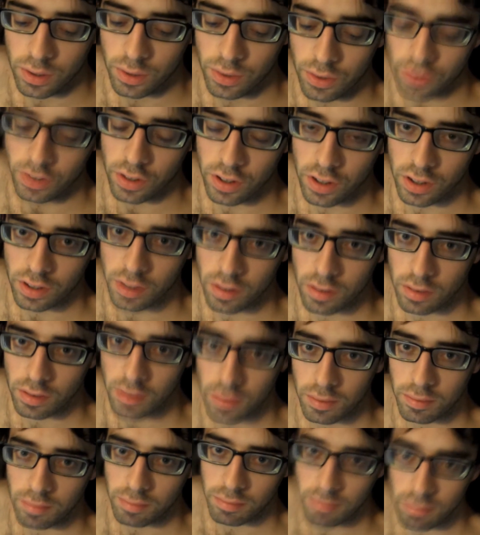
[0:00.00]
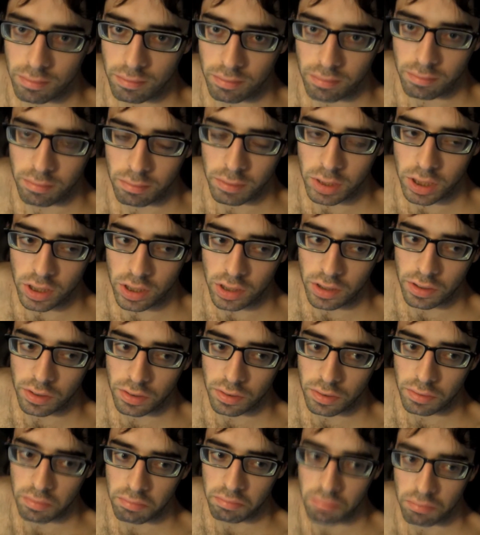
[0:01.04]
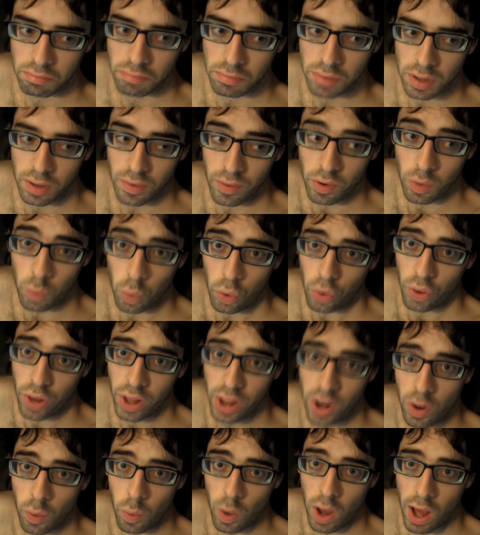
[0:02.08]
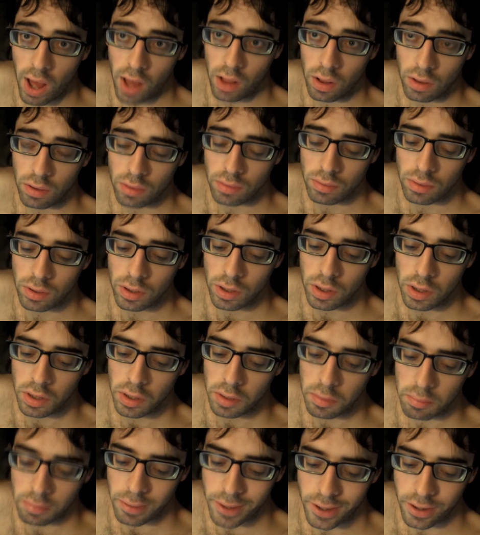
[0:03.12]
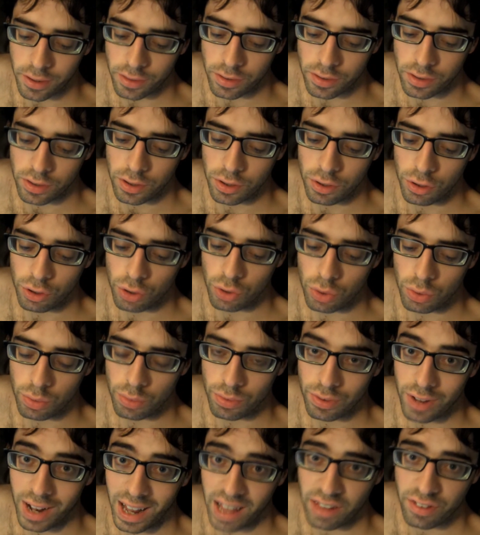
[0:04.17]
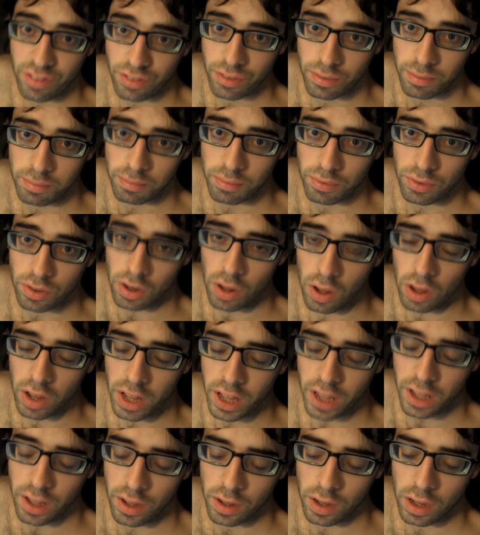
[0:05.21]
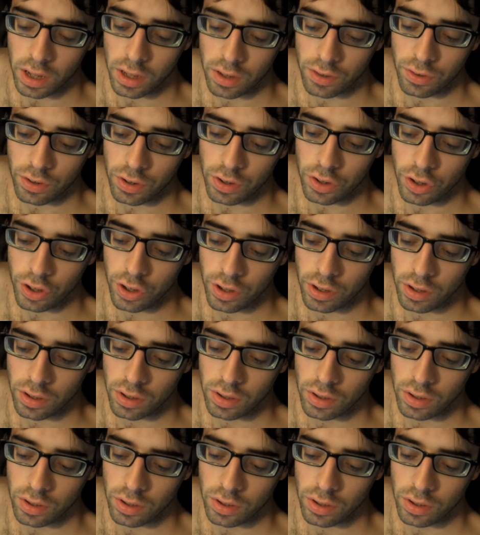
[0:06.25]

Who shirt because I've not worn that in a while. My Doctor Who slash Stargate shirt.